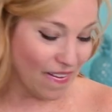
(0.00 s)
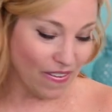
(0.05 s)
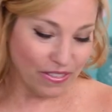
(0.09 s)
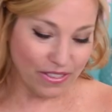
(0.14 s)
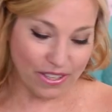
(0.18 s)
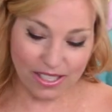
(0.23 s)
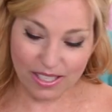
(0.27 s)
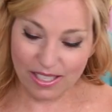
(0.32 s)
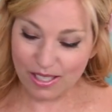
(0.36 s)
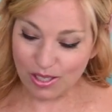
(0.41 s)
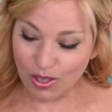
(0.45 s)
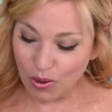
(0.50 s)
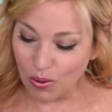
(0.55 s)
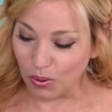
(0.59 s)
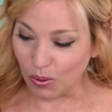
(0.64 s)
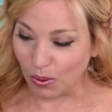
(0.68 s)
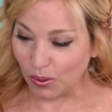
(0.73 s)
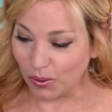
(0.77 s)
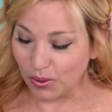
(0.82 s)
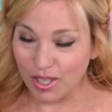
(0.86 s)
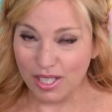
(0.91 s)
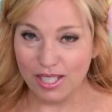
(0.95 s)
this is
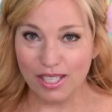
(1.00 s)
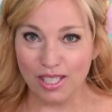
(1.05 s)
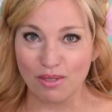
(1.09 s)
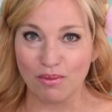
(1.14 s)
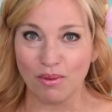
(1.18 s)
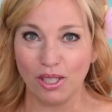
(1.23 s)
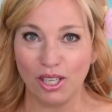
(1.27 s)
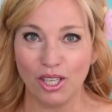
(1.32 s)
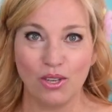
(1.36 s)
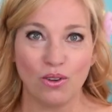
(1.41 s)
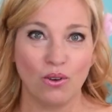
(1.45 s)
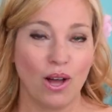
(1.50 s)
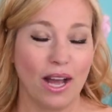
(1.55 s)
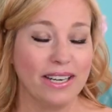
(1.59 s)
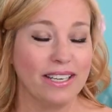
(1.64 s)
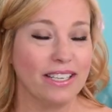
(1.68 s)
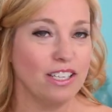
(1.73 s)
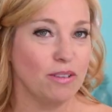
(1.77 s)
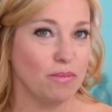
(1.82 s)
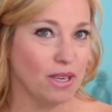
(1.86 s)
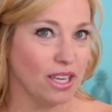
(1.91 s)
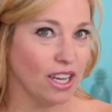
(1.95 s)
cool, this is really cool. I
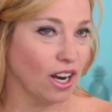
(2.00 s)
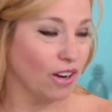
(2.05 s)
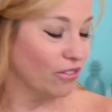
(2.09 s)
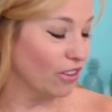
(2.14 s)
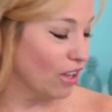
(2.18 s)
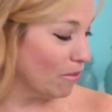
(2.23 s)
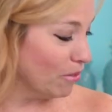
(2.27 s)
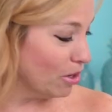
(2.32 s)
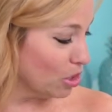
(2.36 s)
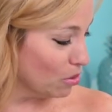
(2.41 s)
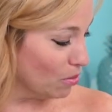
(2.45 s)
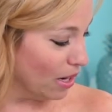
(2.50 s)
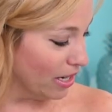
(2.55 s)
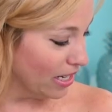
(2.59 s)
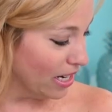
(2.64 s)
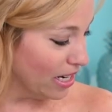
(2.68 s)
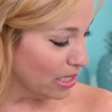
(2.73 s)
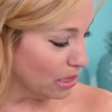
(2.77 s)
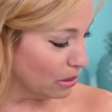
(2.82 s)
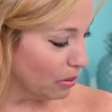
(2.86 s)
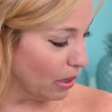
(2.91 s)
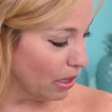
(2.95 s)
need to be careful how much money
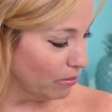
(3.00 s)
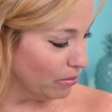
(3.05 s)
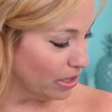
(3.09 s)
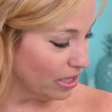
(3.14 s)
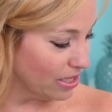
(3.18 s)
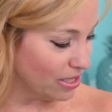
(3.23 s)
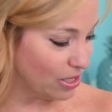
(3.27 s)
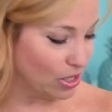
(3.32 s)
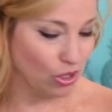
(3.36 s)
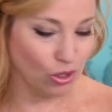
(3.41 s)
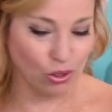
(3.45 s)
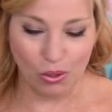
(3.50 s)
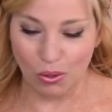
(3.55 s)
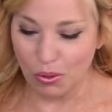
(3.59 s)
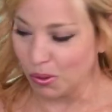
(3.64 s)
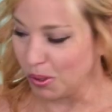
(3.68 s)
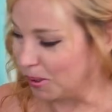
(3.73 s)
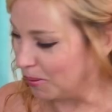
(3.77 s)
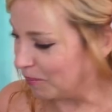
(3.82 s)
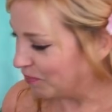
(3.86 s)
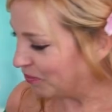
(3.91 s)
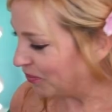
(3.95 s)
I spend, but it's still
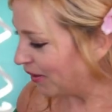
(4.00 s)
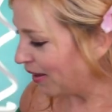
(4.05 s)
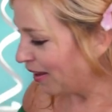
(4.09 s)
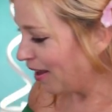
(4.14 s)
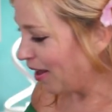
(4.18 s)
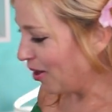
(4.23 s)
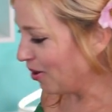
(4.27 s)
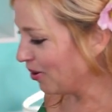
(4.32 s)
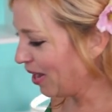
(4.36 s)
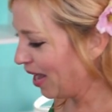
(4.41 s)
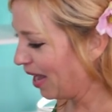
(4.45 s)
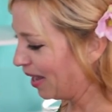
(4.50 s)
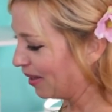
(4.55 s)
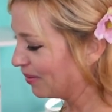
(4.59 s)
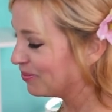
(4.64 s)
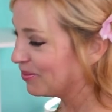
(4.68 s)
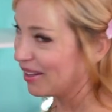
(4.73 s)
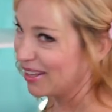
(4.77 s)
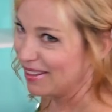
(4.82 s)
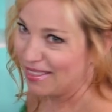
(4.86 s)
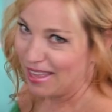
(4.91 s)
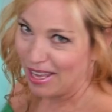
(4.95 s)
cool. Okay,
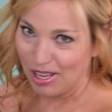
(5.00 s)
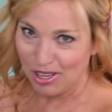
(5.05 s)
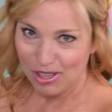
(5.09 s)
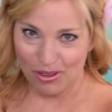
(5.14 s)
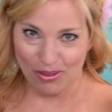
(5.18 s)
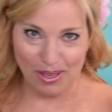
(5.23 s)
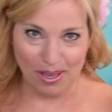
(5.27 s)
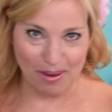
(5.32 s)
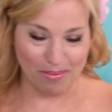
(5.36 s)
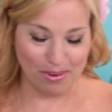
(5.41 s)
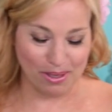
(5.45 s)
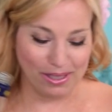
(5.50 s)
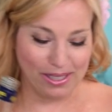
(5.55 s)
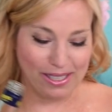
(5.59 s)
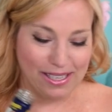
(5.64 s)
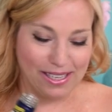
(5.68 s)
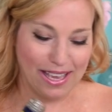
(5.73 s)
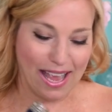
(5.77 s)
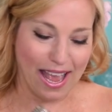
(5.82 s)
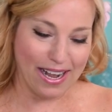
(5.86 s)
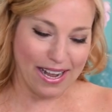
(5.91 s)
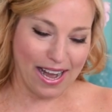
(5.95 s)
thank you,
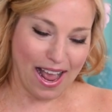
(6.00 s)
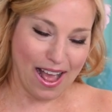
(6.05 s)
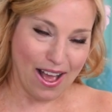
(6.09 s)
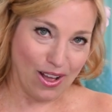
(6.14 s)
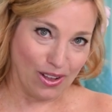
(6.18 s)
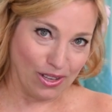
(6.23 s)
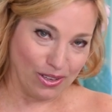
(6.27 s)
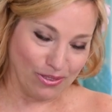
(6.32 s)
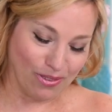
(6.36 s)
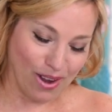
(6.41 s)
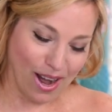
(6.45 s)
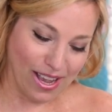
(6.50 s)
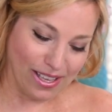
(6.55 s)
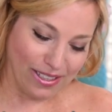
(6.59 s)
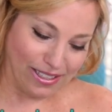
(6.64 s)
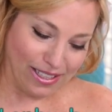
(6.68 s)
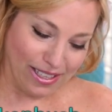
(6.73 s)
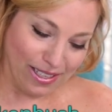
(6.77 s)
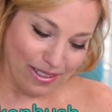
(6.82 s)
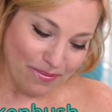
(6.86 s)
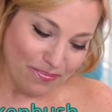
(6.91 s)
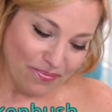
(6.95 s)
Kimberly and Al and
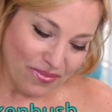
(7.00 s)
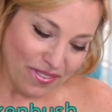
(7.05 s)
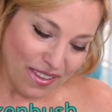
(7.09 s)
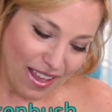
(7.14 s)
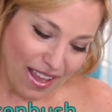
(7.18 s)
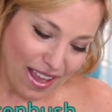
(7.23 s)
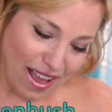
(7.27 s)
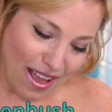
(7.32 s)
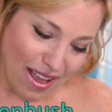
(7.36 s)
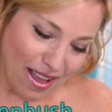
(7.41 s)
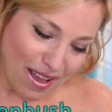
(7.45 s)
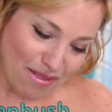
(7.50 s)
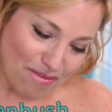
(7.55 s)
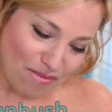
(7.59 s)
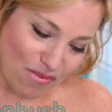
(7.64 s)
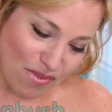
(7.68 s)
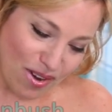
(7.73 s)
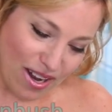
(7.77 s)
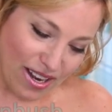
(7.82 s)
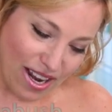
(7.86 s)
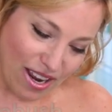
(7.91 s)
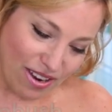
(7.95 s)
Riley. 1
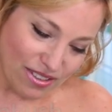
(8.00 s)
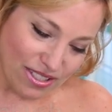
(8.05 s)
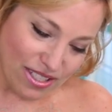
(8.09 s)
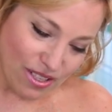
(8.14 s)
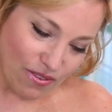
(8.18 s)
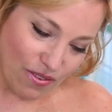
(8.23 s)
ounce of